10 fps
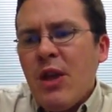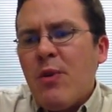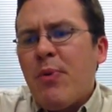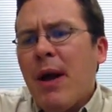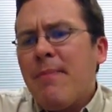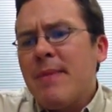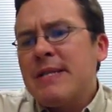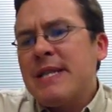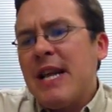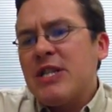The problem
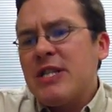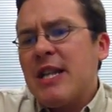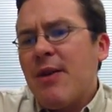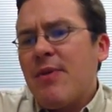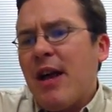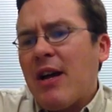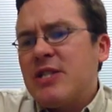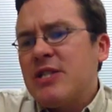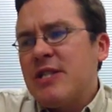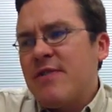is that, just like with
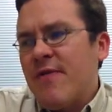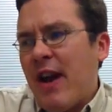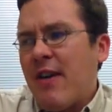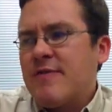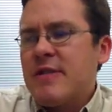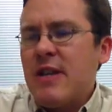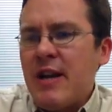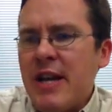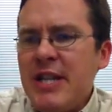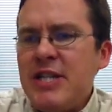oxygen valves,
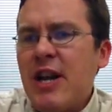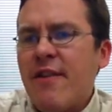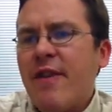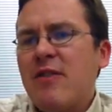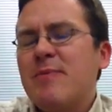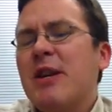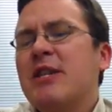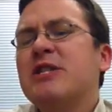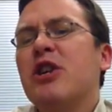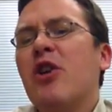EGR valves,
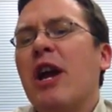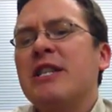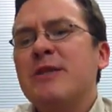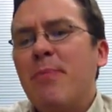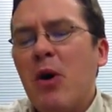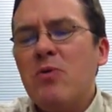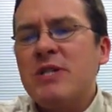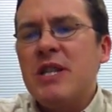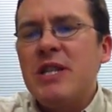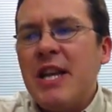because they're
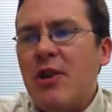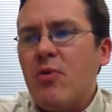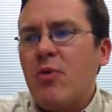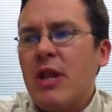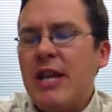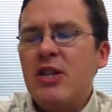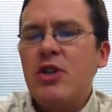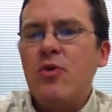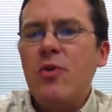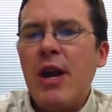exposed continually
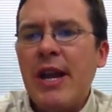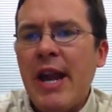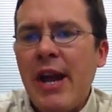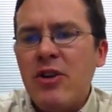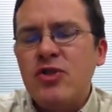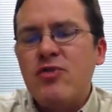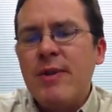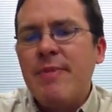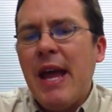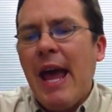to an
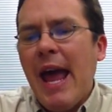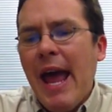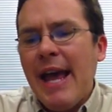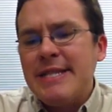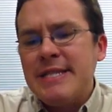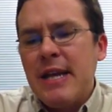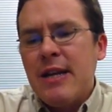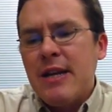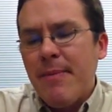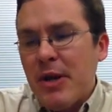airstream that has
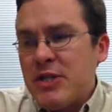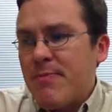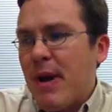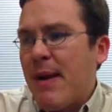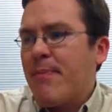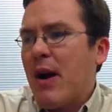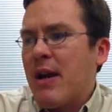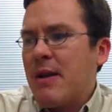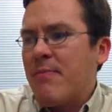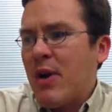combustion
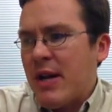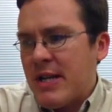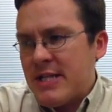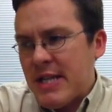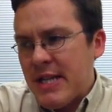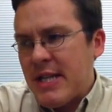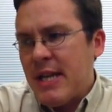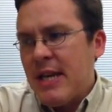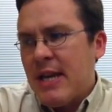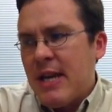byproducts in it,
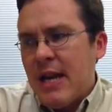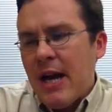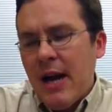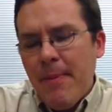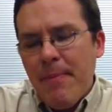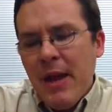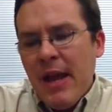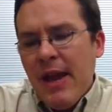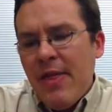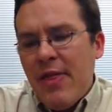
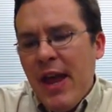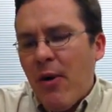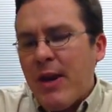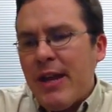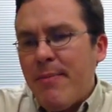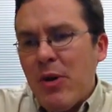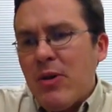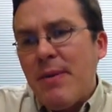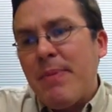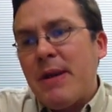they'll get a
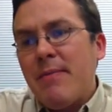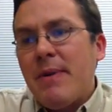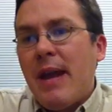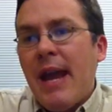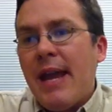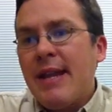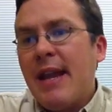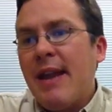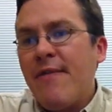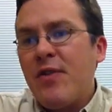buildup in them.
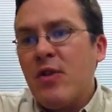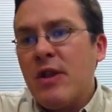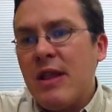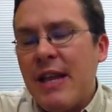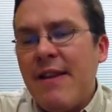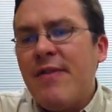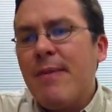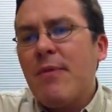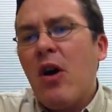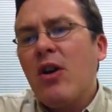And if you leave
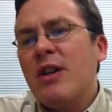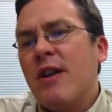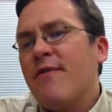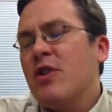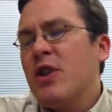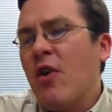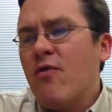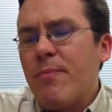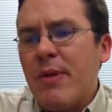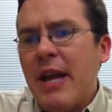them long enough, you
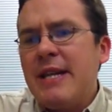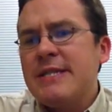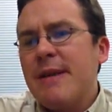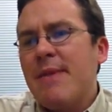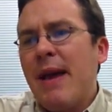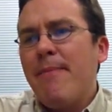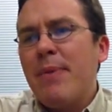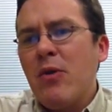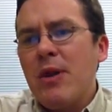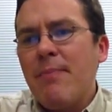don't replace them,
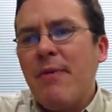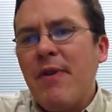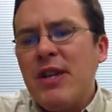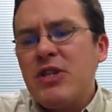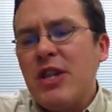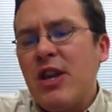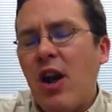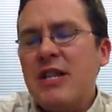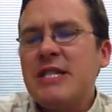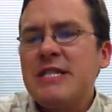that buildup eventually
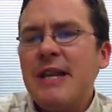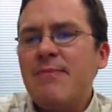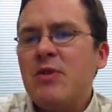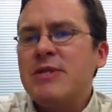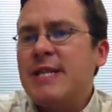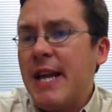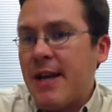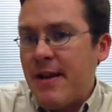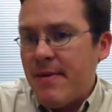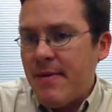causes them to
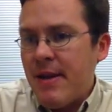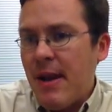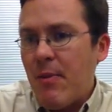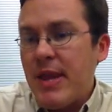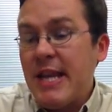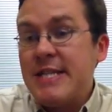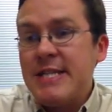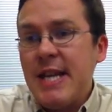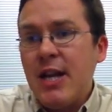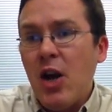stick. And when they
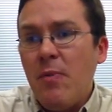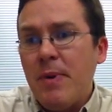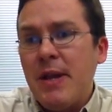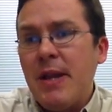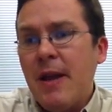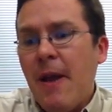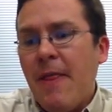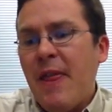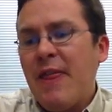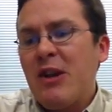stick open,
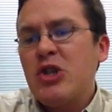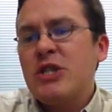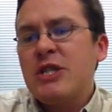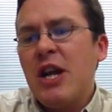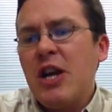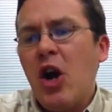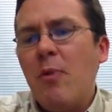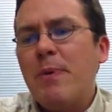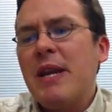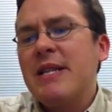then they're stuck
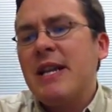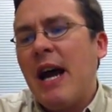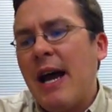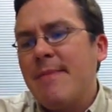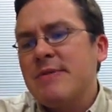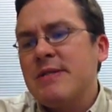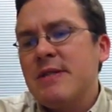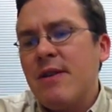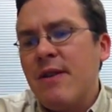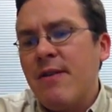open at
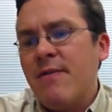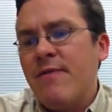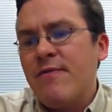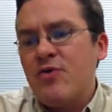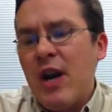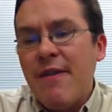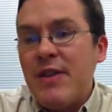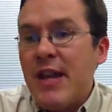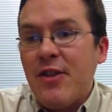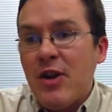times of
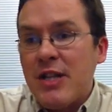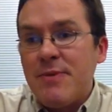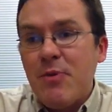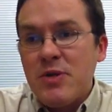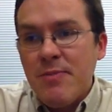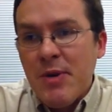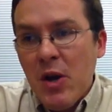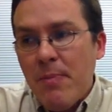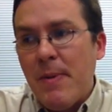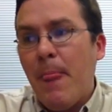driving that they're not supposed to be
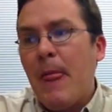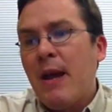open.